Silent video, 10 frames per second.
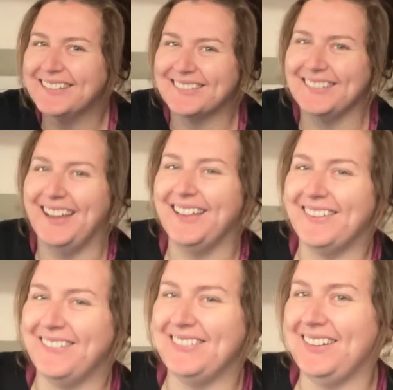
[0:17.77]
So that
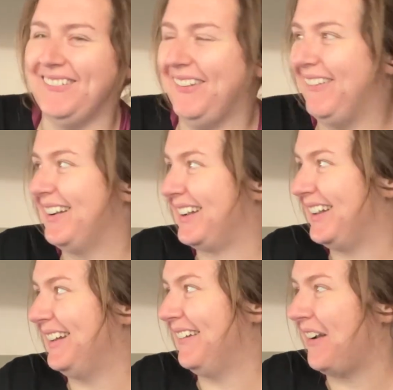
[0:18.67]
was every time I walk
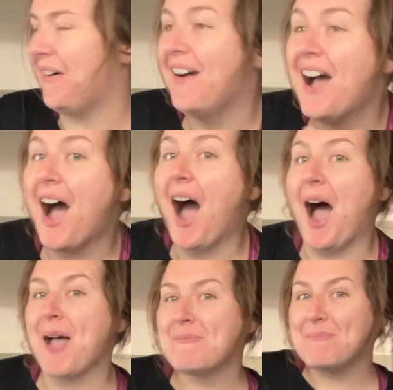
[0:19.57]
in, I go,
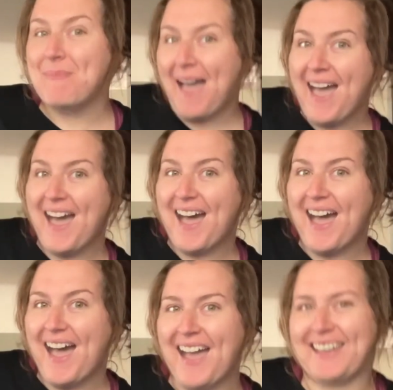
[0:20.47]
I'm
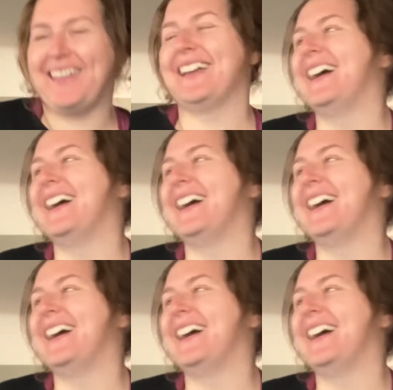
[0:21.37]
back.